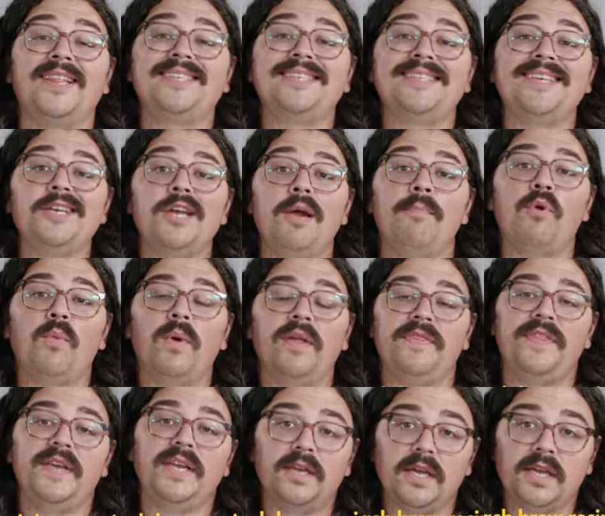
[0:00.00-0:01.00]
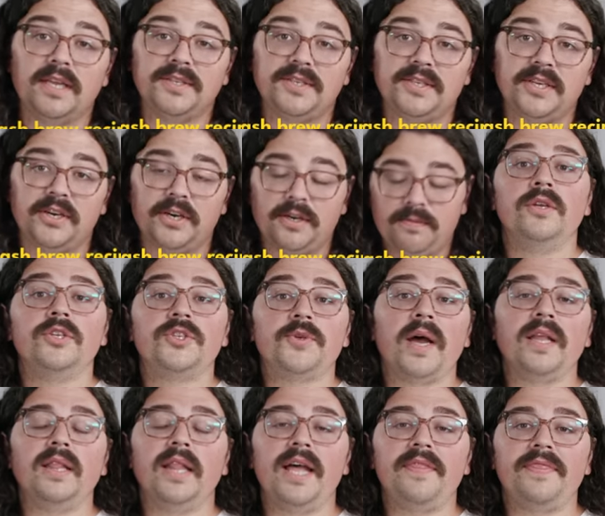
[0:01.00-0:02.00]
That's the number one thing to consider.
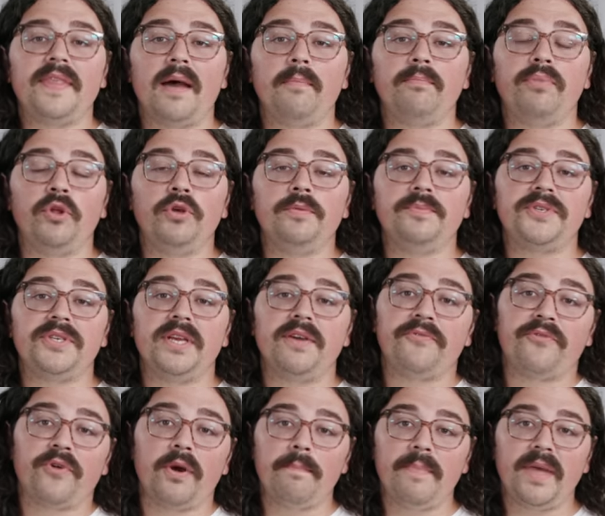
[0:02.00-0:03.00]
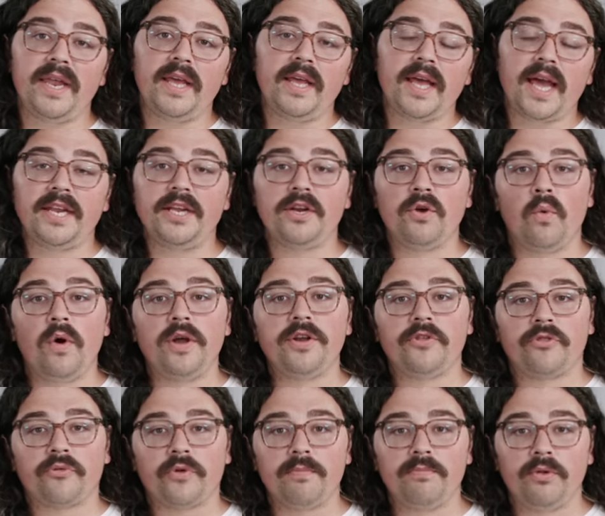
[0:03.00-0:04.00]
So I let that bloom sit for a minute. I did a
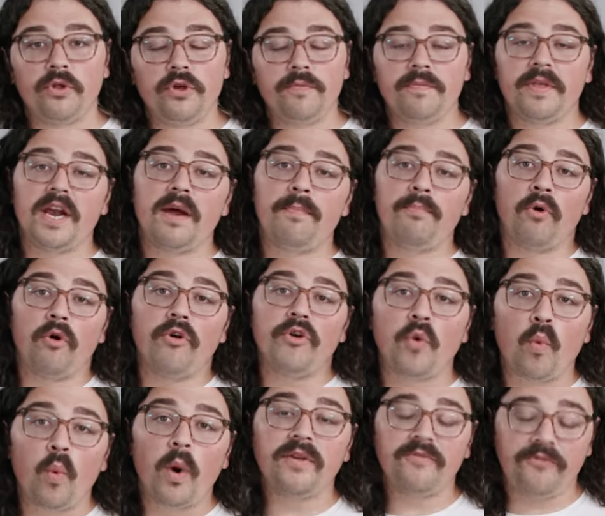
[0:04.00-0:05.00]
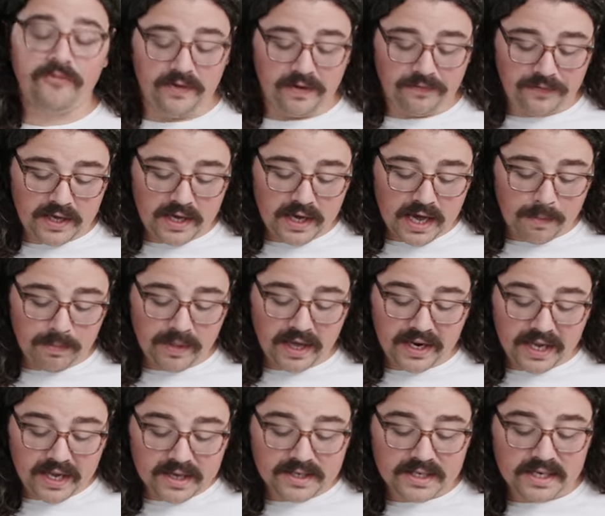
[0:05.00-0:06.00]
1-3 bloom, then I poured to 150. I'm
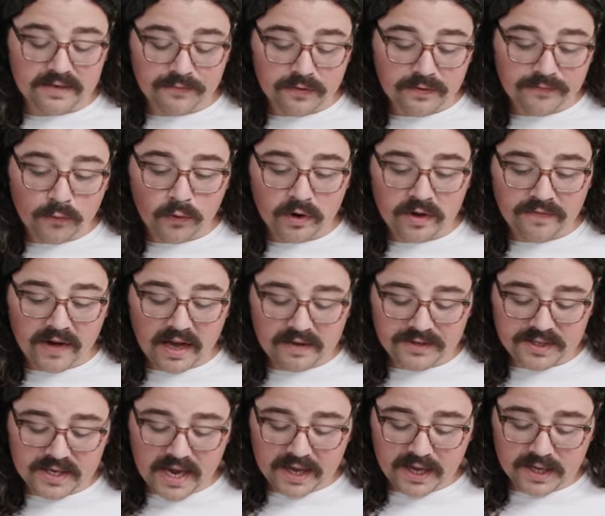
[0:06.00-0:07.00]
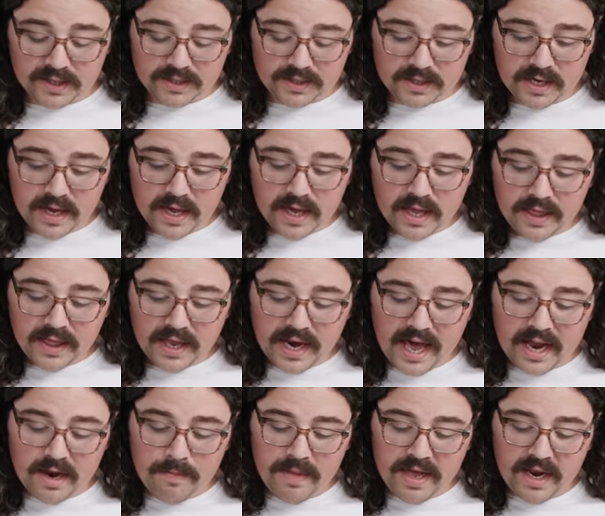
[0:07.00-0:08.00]
letting it sit for 45 seconds. Then
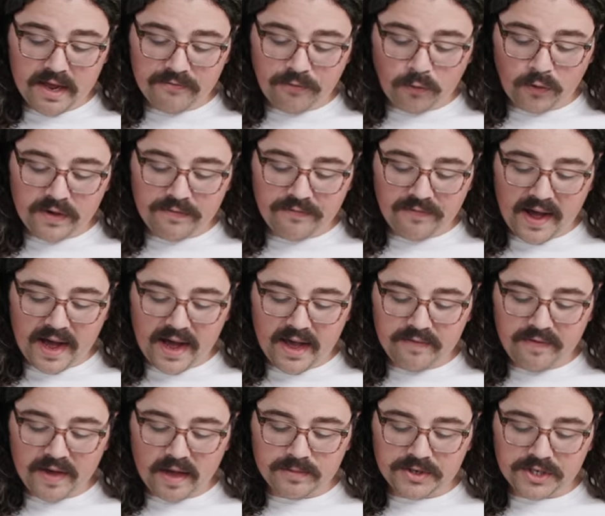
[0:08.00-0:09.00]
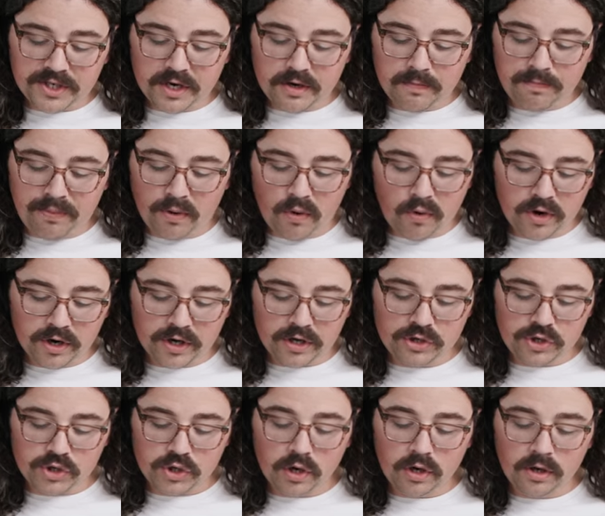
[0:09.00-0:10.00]
at a minute 45, I'm just going to pour
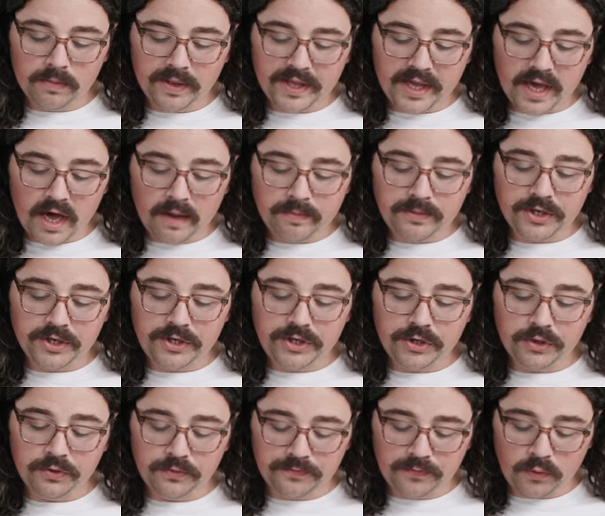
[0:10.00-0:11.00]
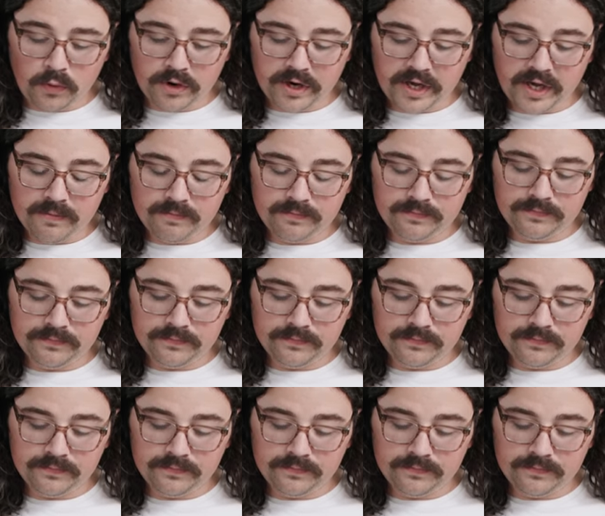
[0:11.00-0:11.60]
controllably up to 240.